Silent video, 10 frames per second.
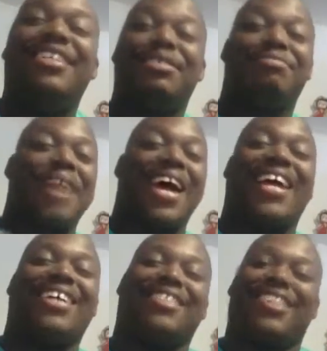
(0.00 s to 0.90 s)
is a
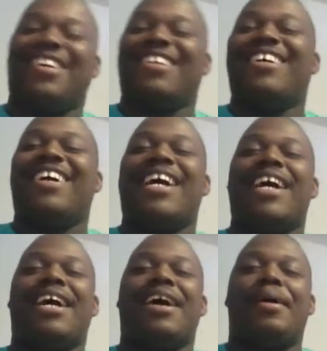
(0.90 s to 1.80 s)
badass song.
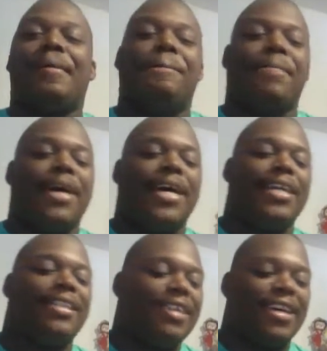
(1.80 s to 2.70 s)

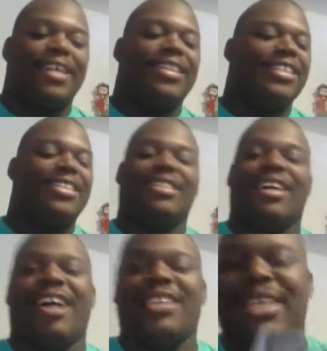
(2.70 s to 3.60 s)
But
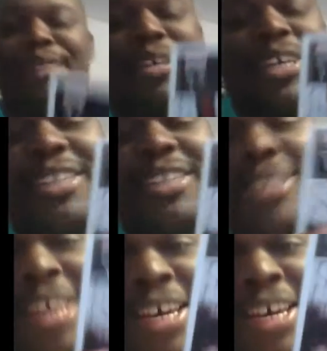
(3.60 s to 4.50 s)
the concept is,